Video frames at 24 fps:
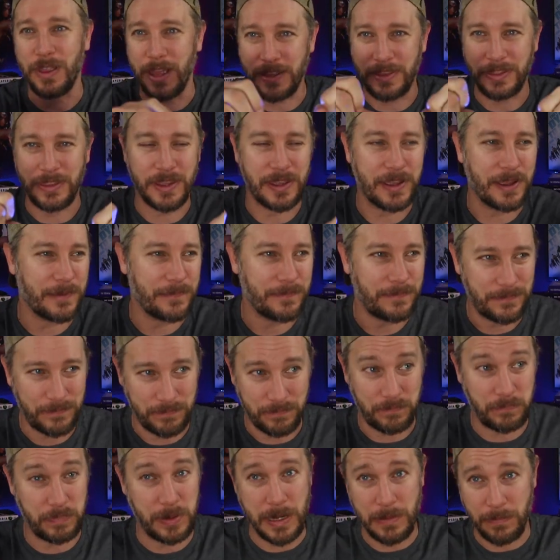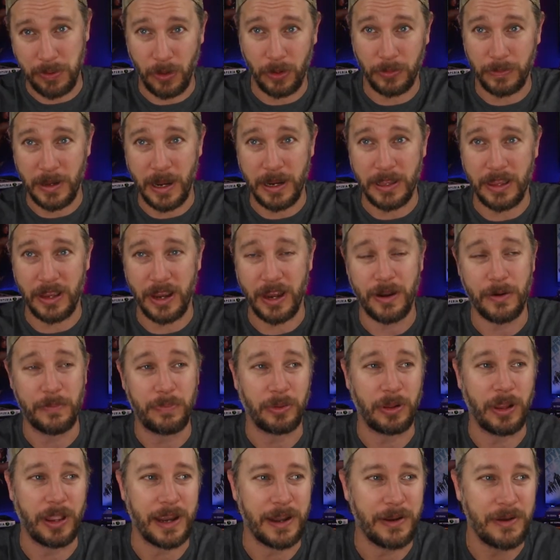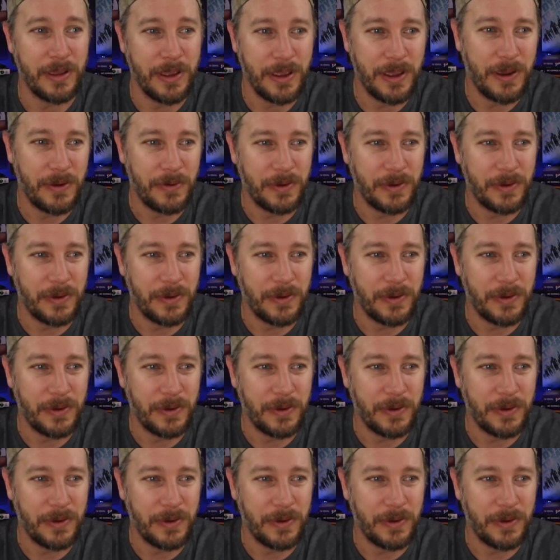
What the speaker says: like, the being pulled behind the airplane,